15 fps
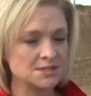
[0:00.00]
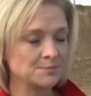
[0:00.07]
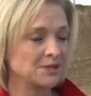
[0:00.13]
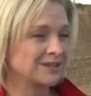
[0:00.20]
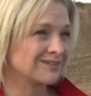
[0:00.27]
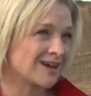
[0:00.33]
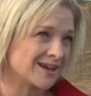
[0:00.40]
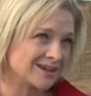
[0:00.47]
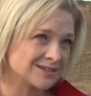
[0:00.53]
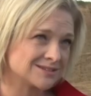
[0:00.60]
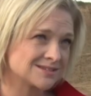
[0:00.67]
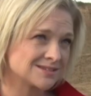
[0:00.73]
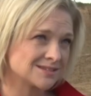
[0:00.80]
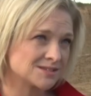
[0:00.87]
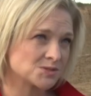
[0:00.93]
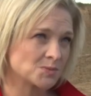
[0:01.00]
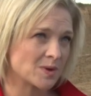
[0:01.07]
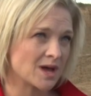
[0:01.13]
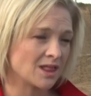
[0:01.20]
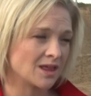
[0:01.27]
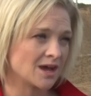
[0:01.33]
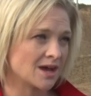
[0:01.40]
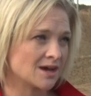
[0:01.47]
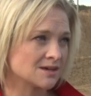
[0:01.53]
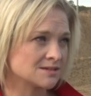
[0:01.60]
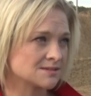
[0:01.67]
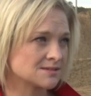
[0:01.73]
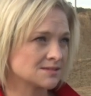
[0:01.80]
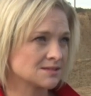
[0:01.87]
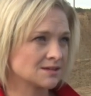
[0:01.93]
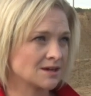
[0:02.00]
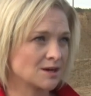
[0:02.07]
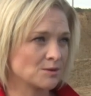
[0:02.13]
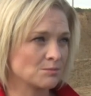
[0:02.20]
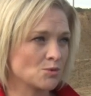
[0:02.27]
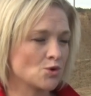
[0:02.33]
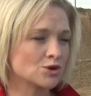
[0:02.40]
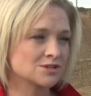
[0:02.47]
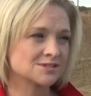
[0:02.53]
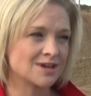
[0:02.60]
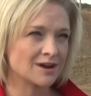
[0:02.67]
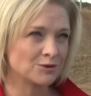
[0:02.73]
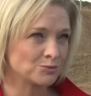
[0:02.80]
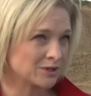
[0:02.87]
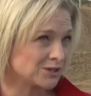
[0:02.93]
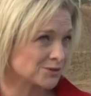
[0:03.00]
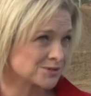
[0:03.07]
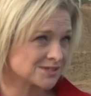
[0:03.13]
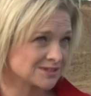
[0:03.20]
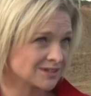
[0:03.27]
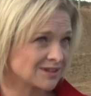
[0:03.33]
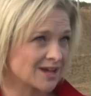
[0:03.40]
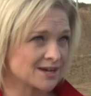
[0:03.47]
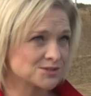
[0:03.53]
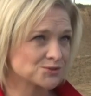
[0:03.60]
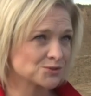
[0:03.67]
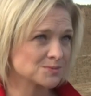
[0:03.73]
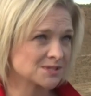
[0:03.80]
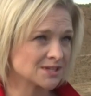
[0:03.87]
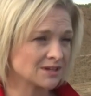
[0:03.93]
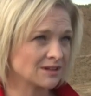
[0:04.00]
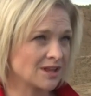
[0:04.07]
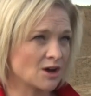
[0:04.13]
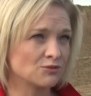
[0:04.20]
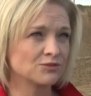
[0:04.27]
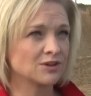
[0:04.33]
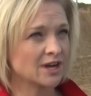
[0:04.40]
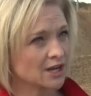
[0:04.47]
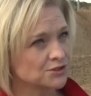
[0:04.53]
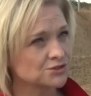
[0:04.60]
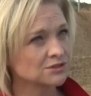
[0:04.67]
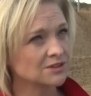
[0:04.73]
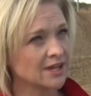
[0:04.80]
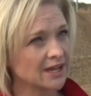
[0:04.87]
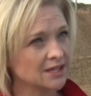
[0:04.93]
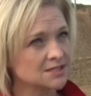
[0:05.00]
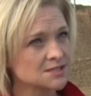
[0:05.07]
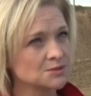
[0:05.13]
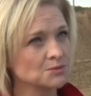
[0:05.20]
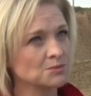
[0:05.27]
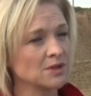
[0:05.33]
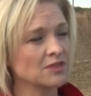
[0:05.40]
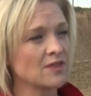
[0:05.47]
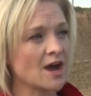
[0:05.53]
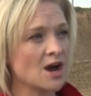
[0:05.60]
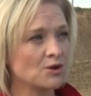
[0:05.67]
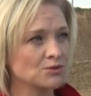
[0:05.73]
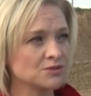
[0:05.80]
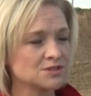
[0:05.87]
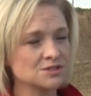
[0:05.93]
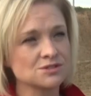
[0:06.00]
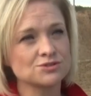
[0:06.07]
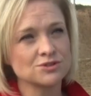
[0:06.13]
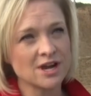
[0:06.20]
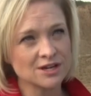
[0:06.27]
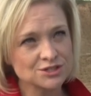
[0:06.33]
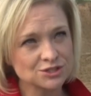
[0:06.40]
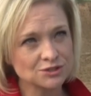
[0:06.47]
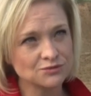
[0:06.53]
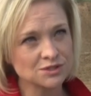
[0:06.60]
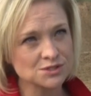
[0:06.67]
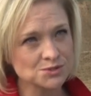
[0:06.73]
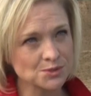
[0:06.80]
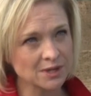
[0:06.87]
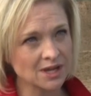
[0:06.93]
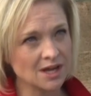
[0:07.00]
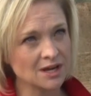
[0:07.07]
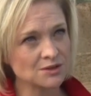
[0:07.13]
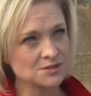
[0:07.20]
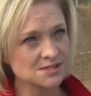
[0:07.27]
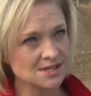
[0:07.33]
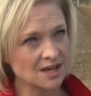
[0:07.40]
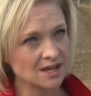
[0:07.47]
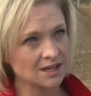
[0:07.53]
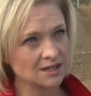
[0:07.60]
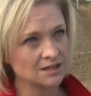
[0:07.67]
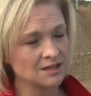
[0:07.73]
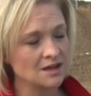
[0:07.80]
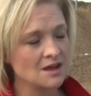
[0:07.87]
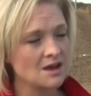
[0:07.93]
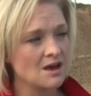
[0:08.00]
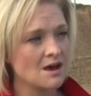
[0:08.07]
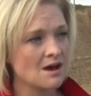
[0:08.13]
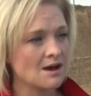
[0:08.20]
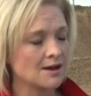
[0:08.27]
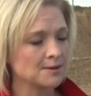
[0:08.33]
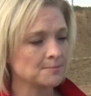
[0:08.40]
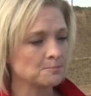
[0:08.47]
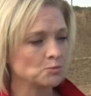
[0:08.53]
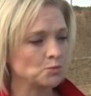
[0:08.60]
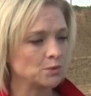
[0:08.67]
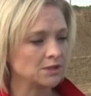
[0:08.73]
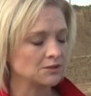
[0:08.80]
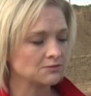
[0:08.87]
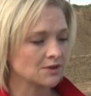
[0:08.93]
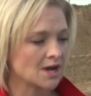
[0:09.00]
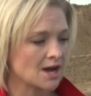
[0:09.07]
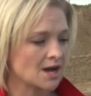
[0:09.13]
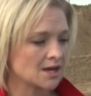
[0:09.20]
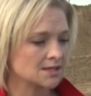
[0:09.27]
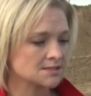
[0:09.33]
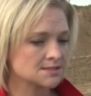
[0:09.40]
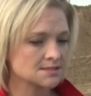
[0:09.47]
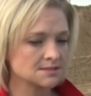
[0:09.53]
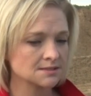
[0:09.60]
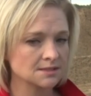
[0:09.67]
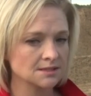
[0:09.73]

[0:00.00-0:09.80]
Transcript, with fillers: dimming lights as well as um, horizontal windows in the classrooms that allow for natural light without the distraction of what's going on outside. Um, we've got